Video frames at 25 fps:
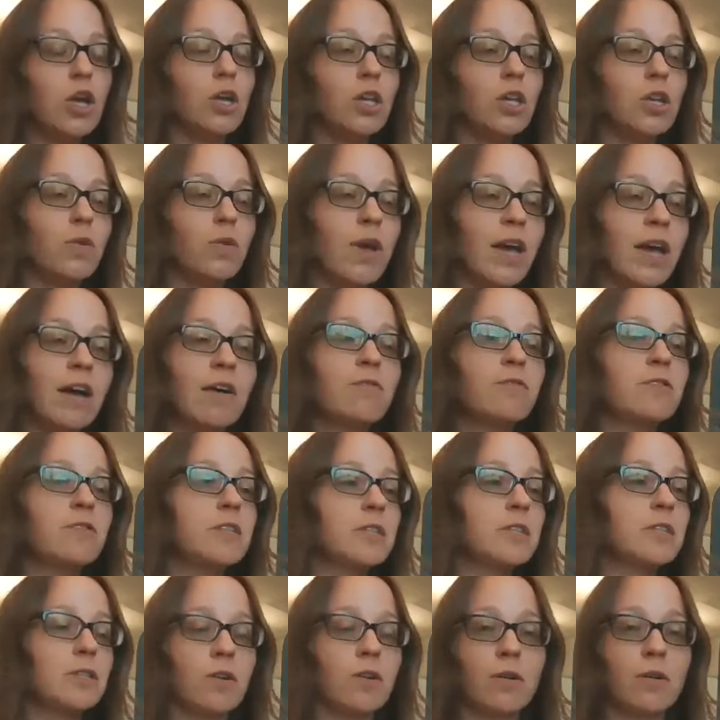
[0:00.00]
you have
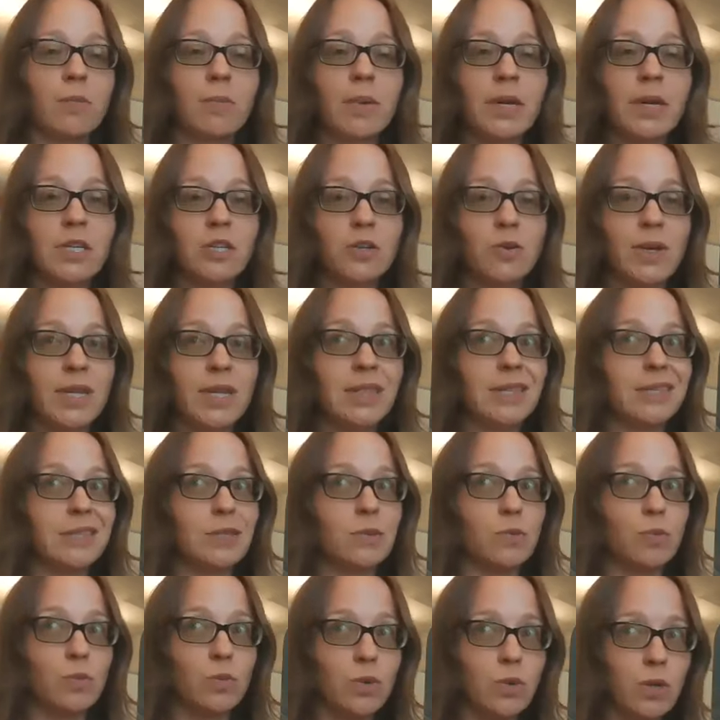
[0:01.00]
to start by doing
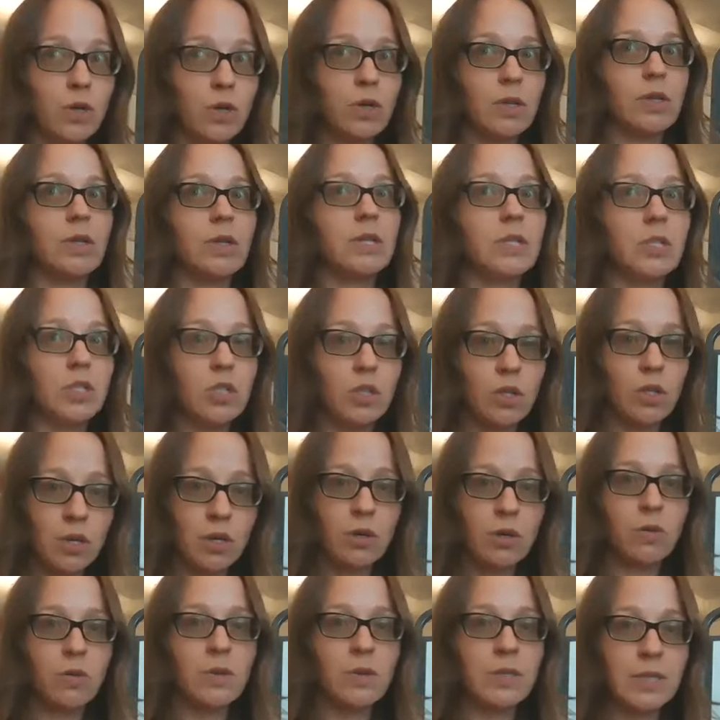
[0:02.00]
this really
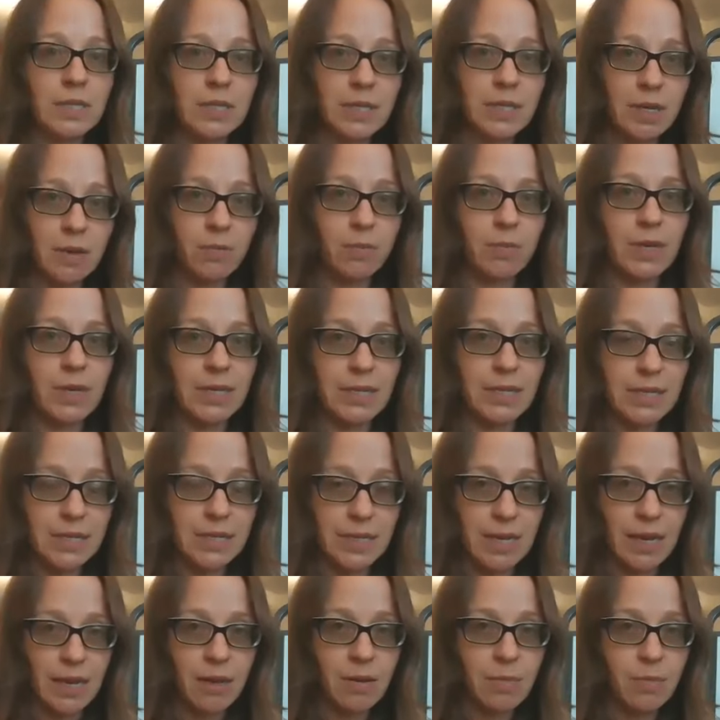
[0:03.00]
slow and step by
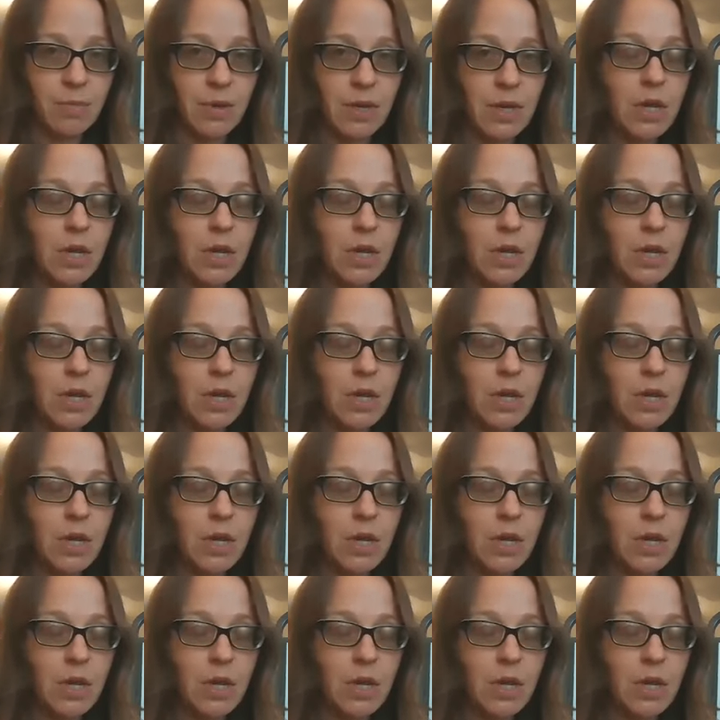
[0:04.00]
step